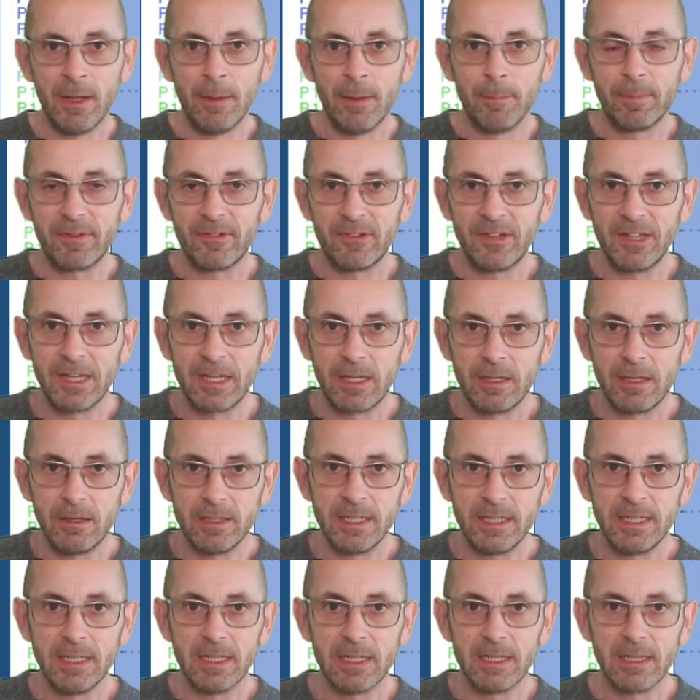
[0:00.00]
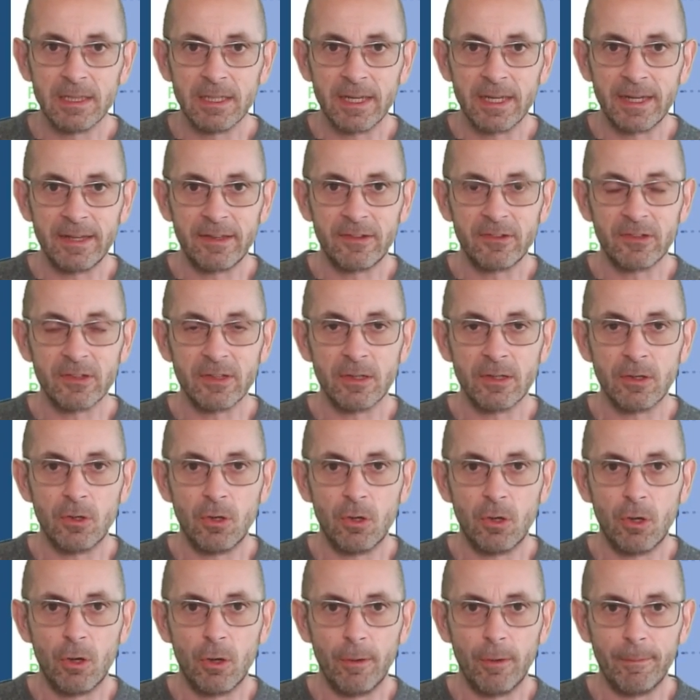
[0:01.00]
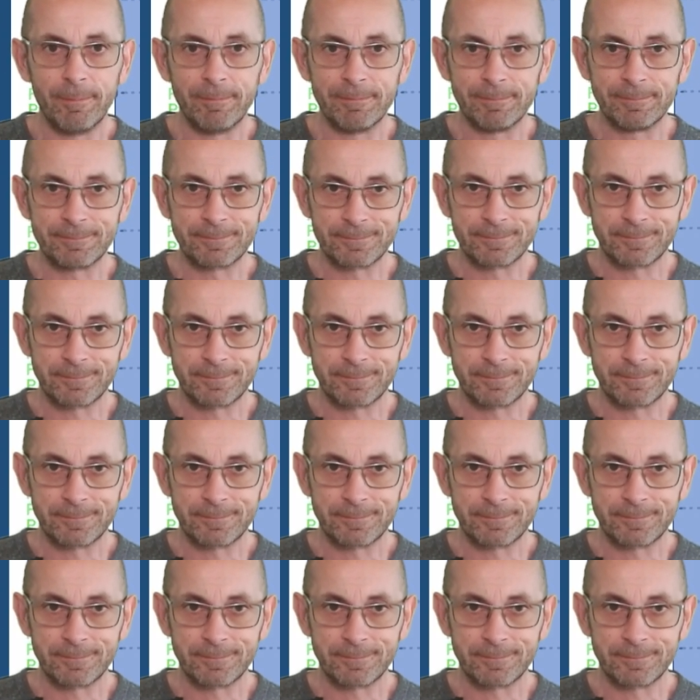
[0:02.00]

particularly later on.